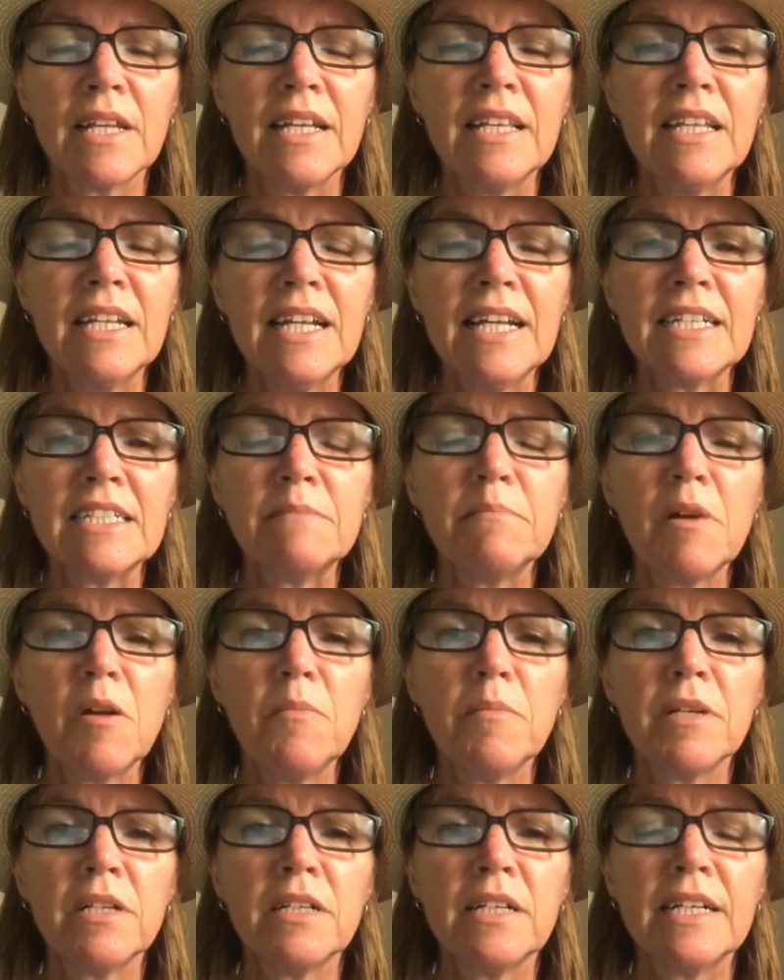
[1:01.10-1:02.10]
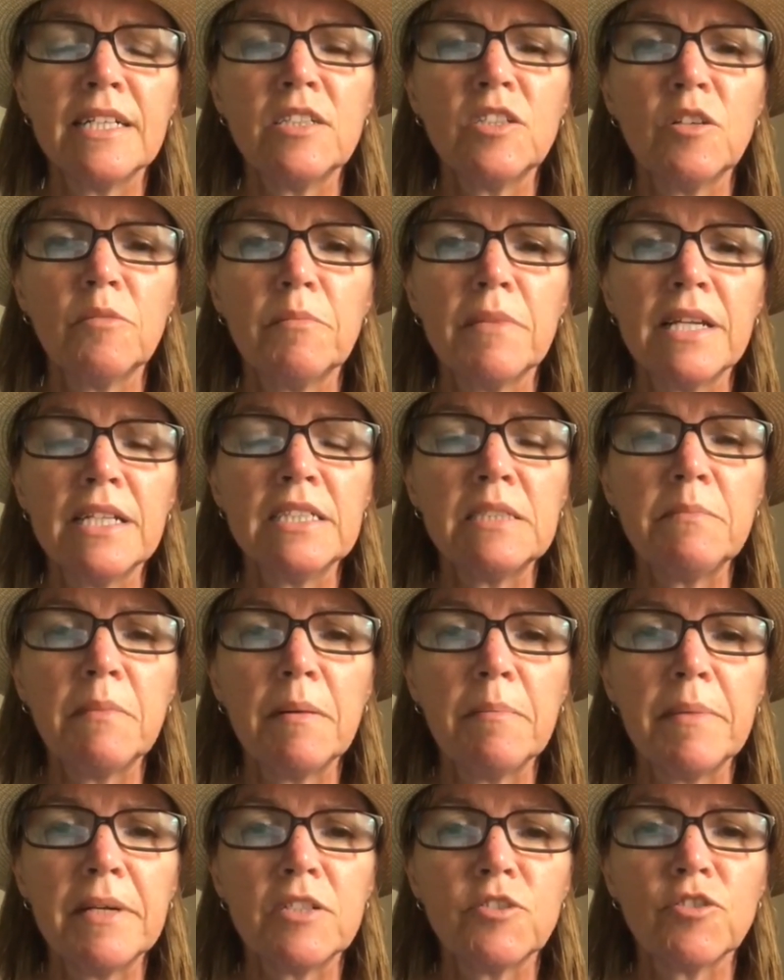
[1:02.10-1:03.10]
In the next moment, he took me into my
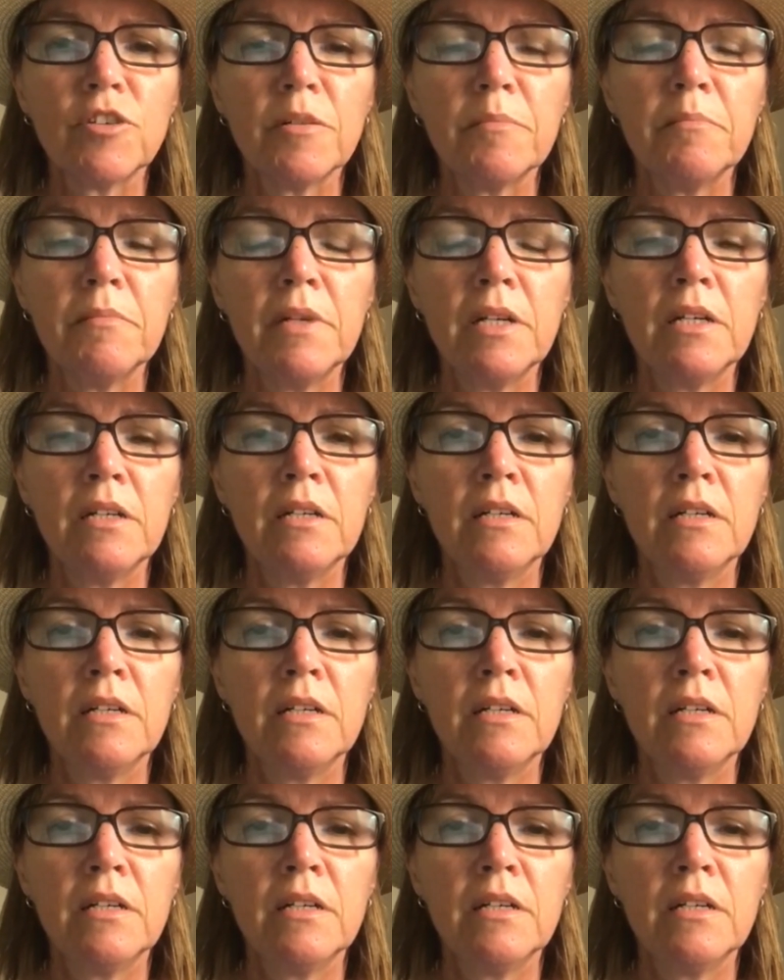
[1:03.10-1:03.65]
bedroom,